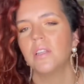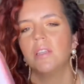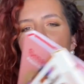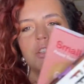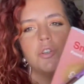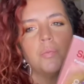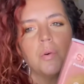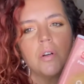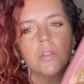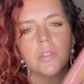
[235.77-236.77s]
these two
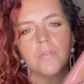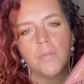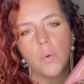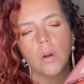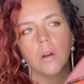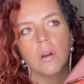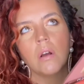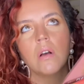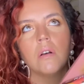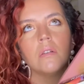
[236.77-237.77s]
books for,
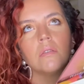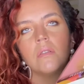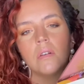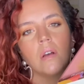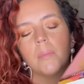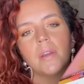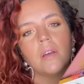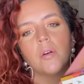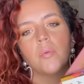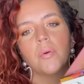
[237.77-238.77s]
I mean,
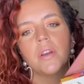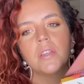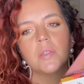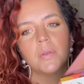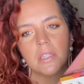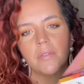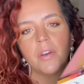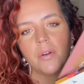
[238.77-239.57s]
a pretty specific